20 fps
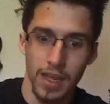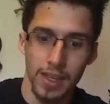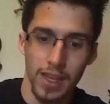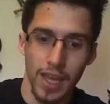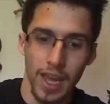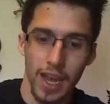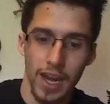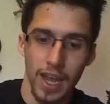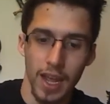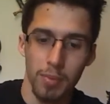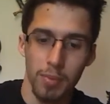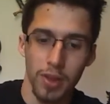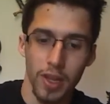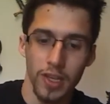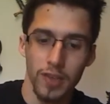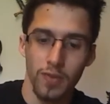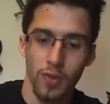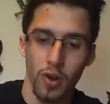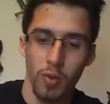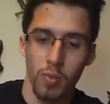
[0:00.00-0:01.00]
Gain a
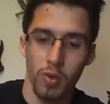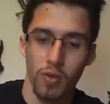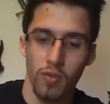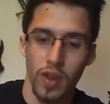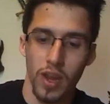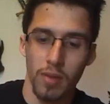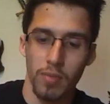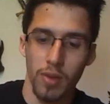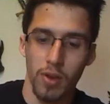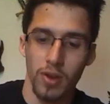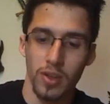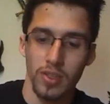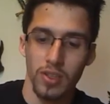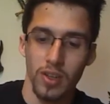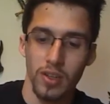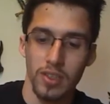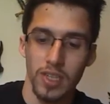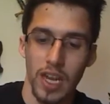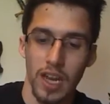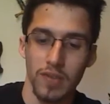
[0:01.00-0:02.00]
+4 profane bonus
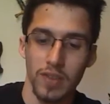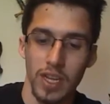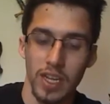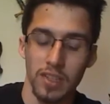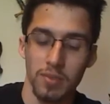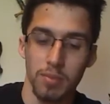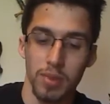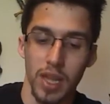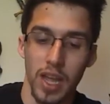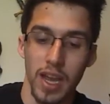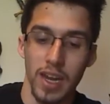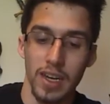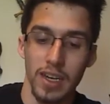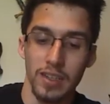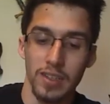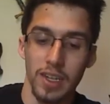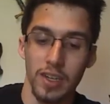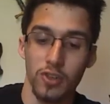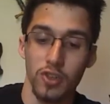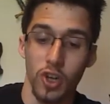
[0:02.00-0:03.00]
on saves against
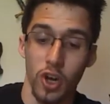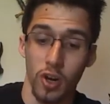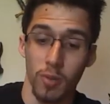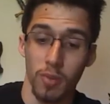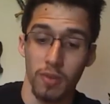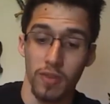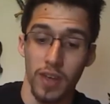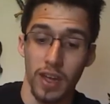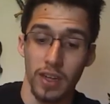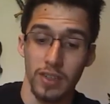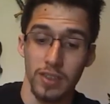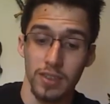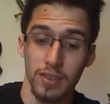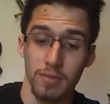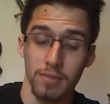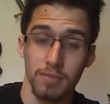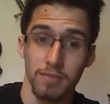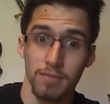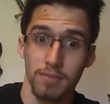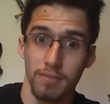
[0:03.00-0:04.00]
blindness and charm effects.
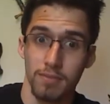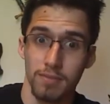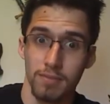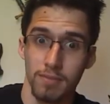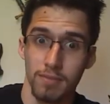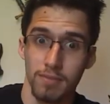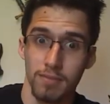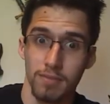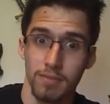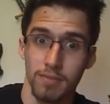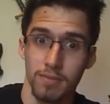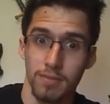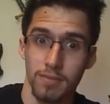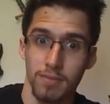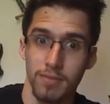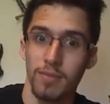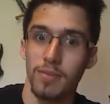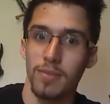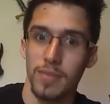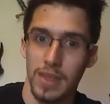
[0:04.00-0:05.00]

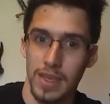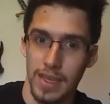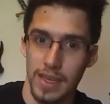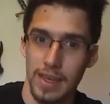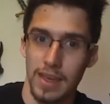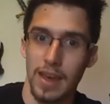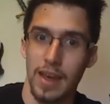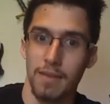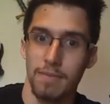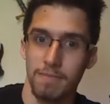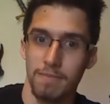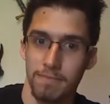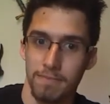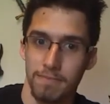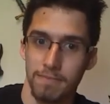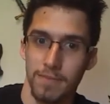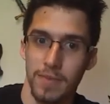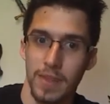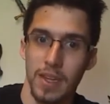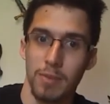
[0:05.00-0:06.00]
Yeah.
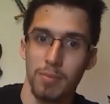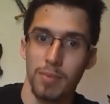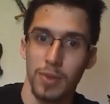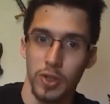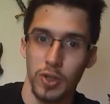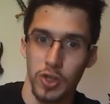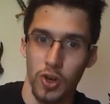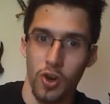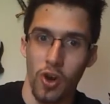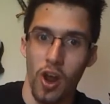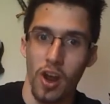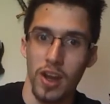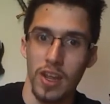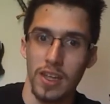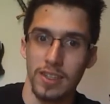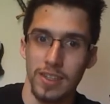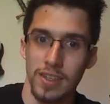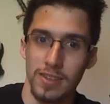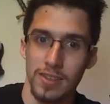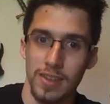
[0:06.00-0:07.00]
Mature
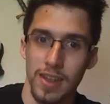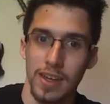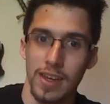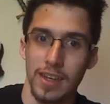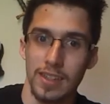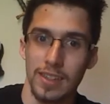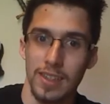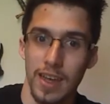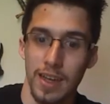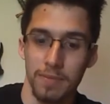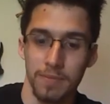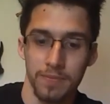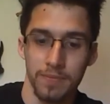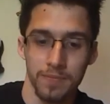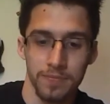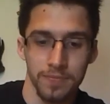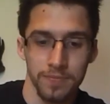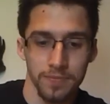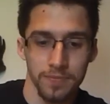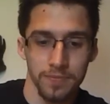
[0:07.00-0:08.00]
audiences, like I said.
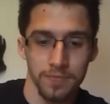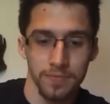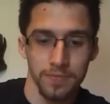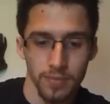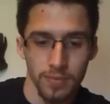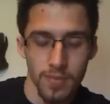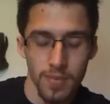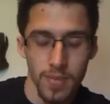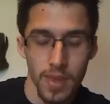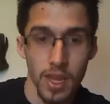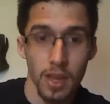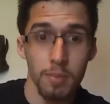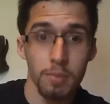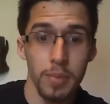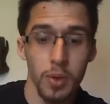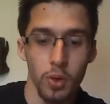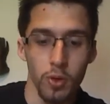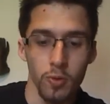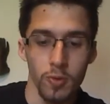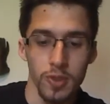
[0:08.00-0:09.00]

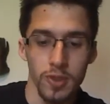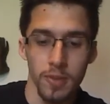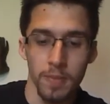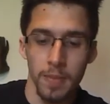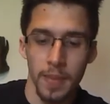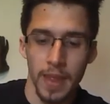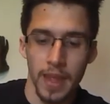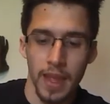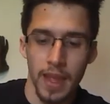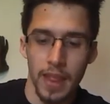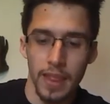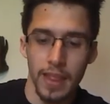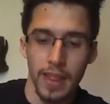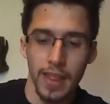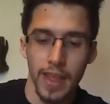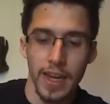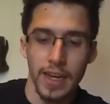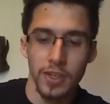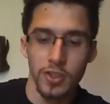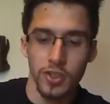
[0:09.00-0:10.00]
Boons. The
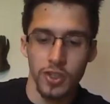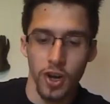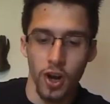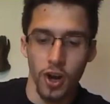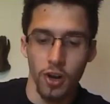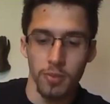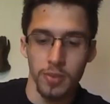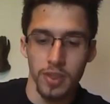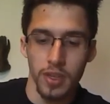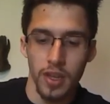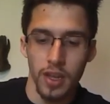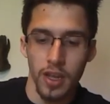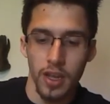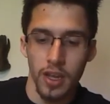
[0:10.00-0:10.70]
Lady's Charms.